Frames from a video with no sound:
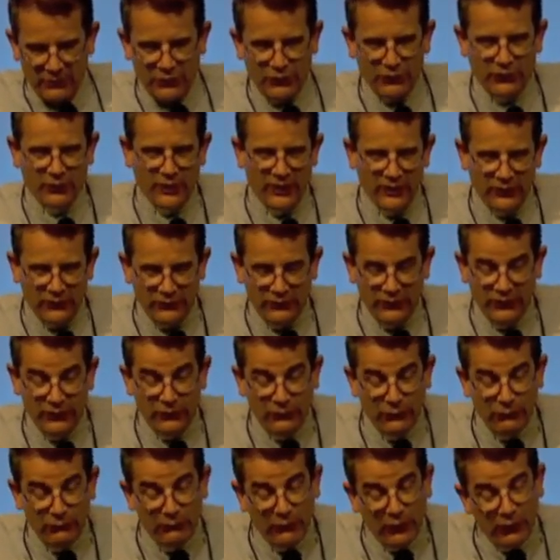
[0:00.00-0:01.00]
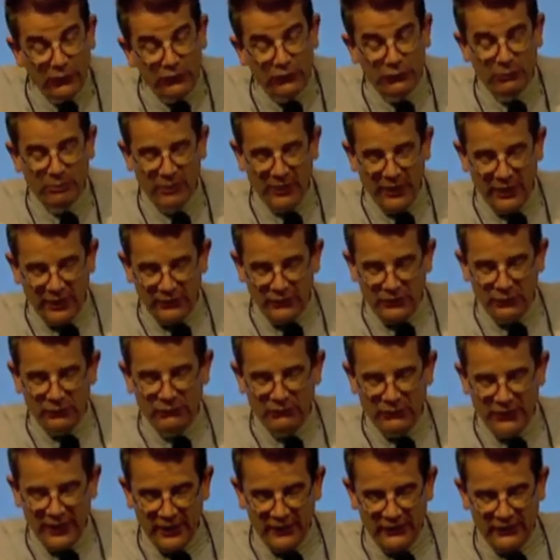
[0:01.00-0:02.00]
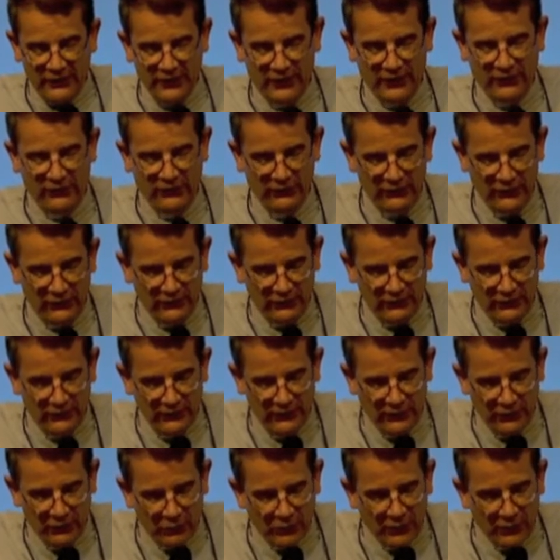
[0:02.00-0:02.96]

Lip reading: This first part of catechesis,